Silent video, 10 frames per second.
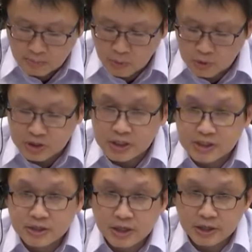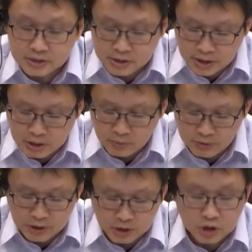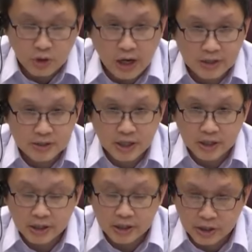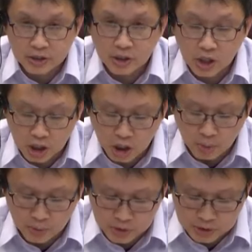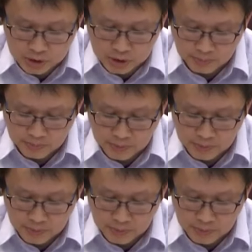mostly staying within the Chinese-Canadian community.